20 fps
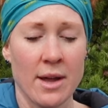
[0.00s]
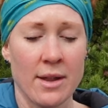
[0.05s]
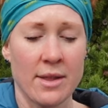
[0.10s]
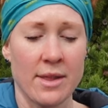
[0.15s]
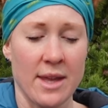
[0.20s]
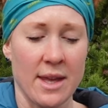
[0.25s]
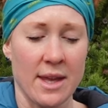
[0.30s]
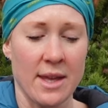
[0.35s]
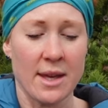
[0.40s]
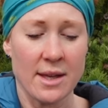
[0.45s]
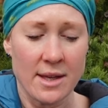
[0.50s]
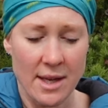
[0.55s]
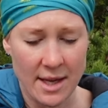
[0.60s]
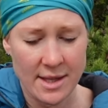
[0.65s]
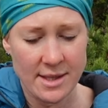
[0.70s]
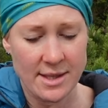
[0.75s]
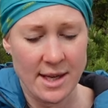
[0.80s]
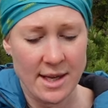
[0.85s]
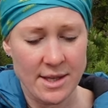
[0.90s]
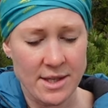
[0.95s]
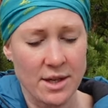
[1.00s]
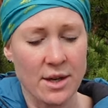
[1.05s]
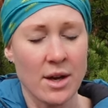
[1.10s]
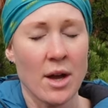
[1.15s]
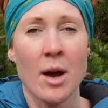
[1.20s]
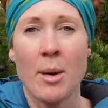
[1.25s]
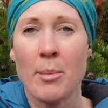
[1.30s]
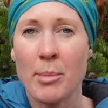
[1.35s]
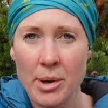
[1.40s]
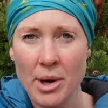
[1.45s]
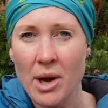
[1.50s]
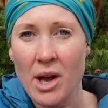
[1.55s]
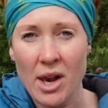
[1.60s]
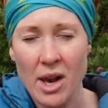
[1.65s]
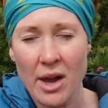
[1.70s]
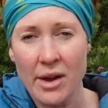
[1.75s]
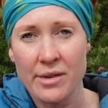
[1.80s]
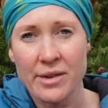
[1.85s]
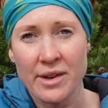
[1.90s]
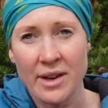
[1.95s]
the aid station, put a
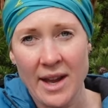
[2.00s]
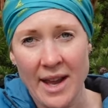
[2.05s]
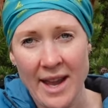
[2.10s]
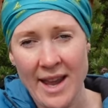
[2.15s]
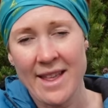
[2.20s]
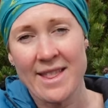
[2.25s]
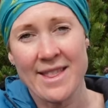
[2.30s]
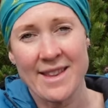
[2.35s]
load in